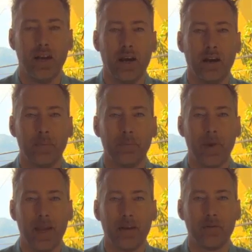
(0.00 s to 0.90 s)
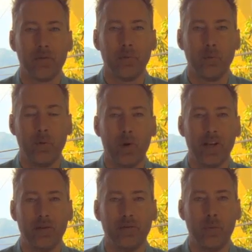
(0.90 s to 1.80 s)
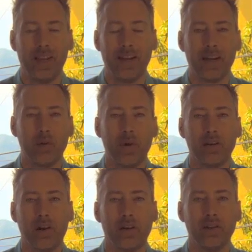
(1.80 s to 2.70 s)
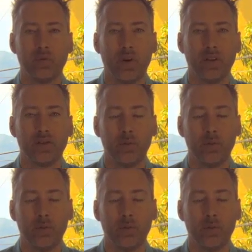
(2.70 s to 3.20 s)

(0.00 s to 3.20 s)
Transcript: And when they take away a lot of these words,